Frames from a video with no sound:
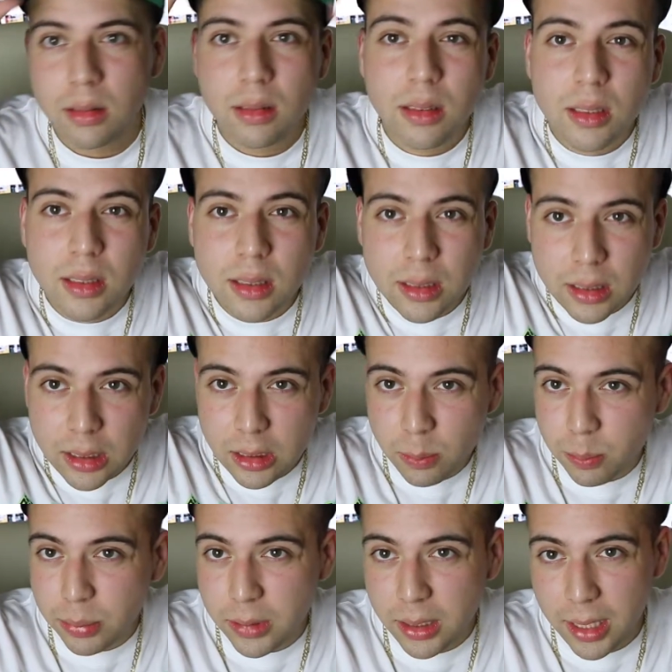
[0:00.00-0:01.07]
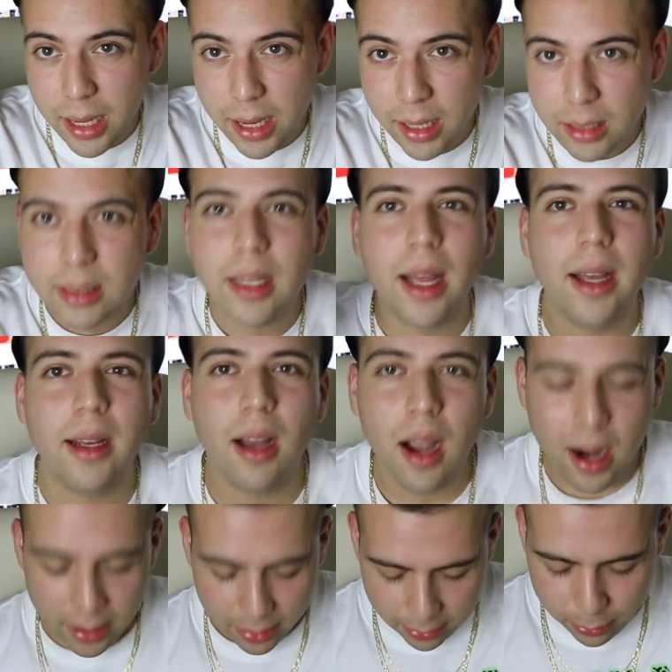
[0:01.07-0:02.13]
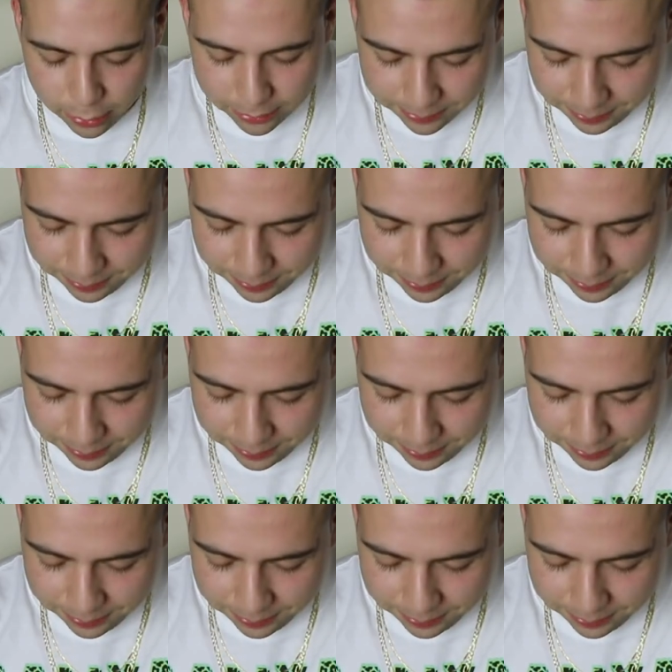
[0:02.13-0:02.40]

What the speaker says: Let's keep it like that. Alright, cool.